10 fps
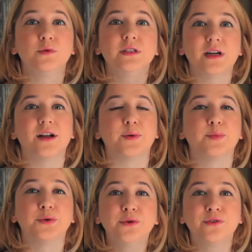will not
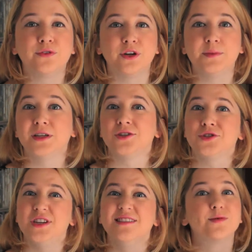approve of her because
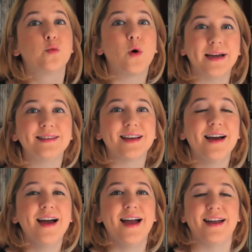she is white
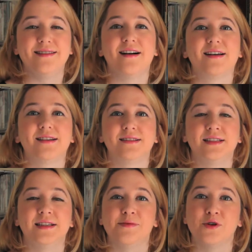and not the
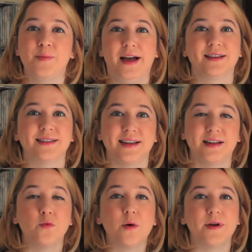typical
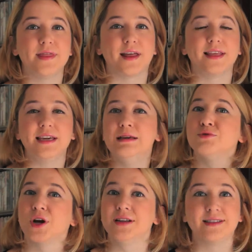Pakistani woman that they keep
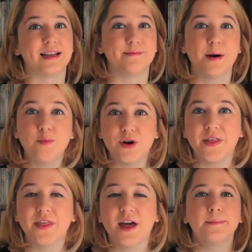trying to set him up with.
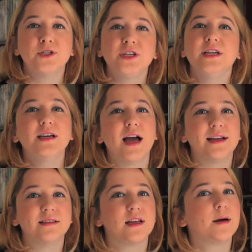But she
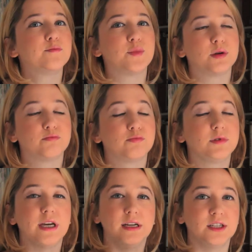ends up
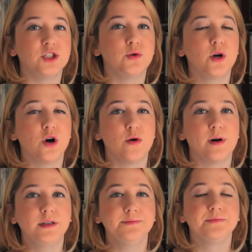getting into a
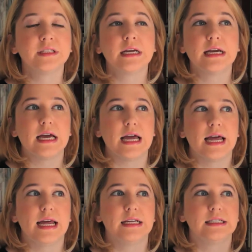coma,
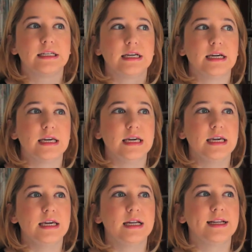and
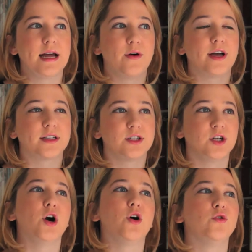he now has to
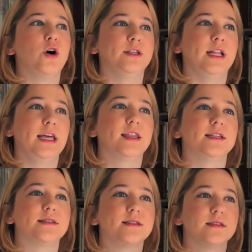go on like
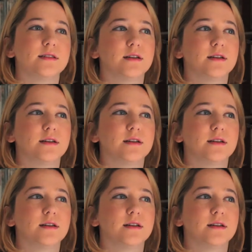this